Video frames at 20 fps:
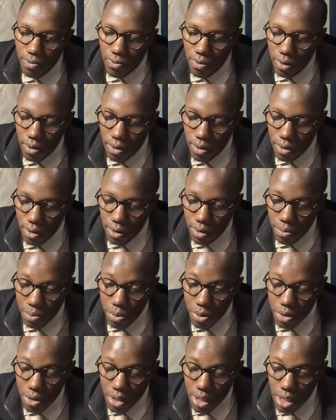For
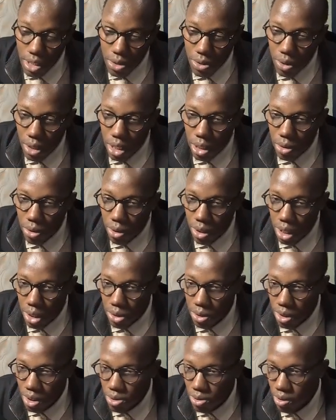PostgreSQL
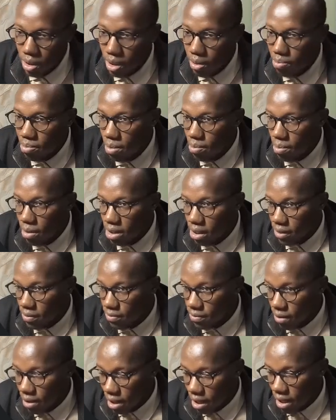connection is only implemented
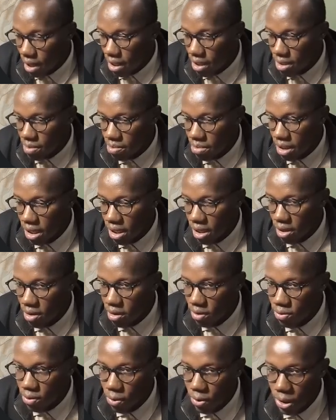for Linux build,
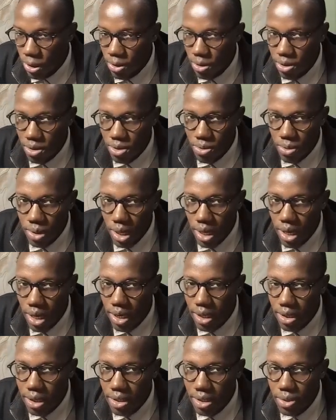not for Windows. We are
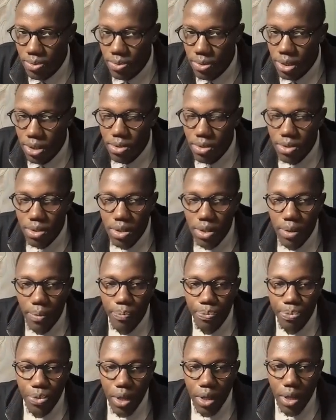running this in Windows,
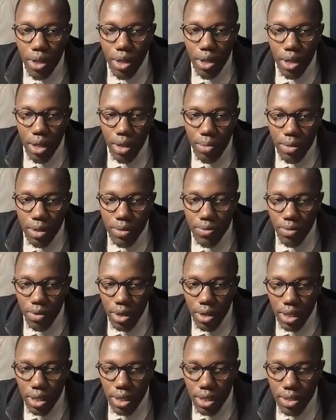but
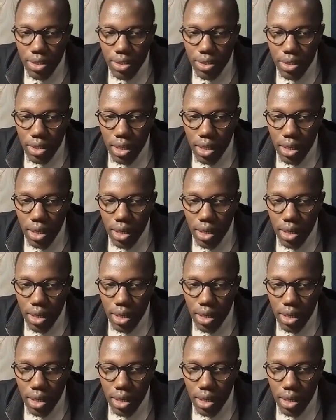for our case,